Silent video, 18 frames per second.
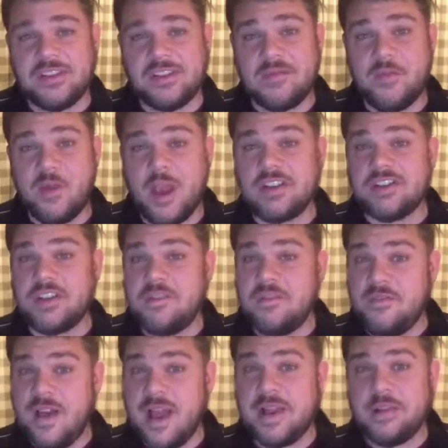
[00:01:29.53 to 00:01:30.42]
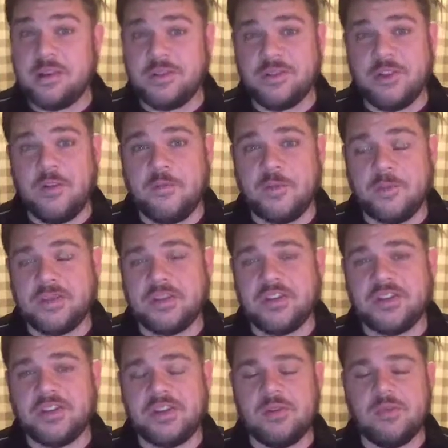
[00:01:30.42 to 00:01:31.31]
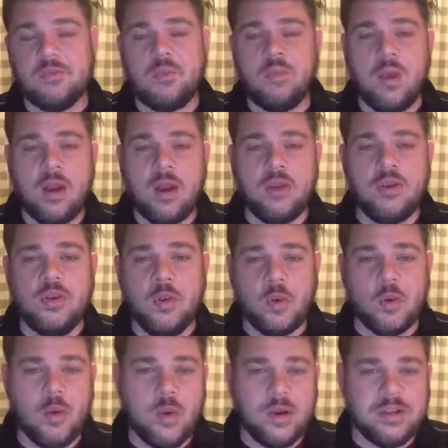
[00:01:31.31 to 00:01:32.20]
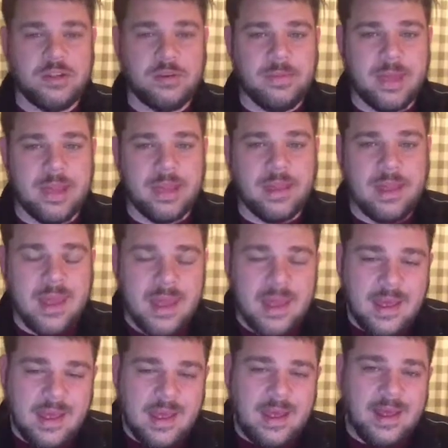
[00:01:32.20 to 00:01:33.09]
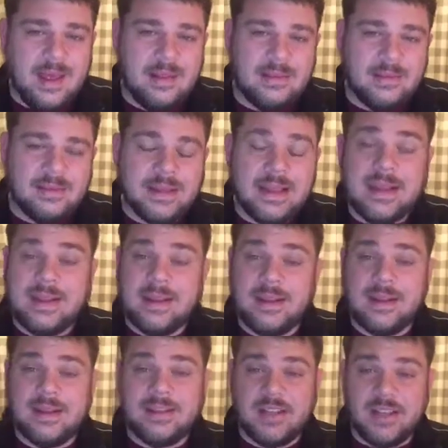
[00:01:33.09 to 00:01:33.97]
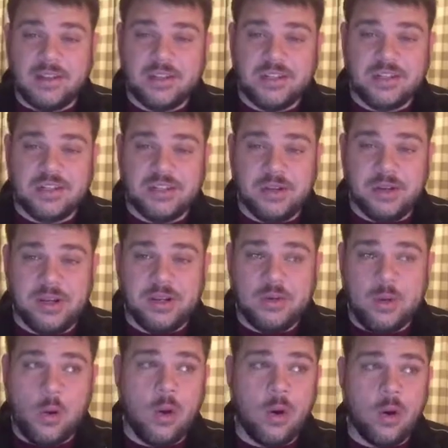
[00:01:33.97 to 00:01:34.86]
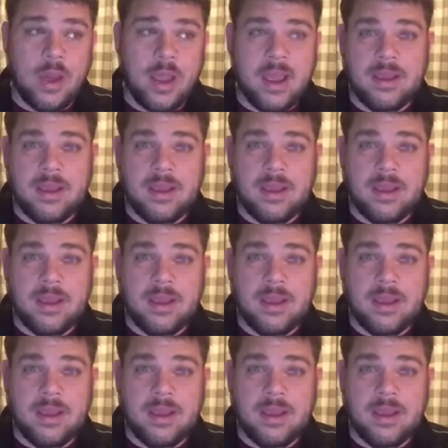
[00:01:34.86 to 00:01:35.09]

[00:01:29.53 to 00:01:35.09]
If you actually find yourself in a position where you are going to be leading an intelligence unit, or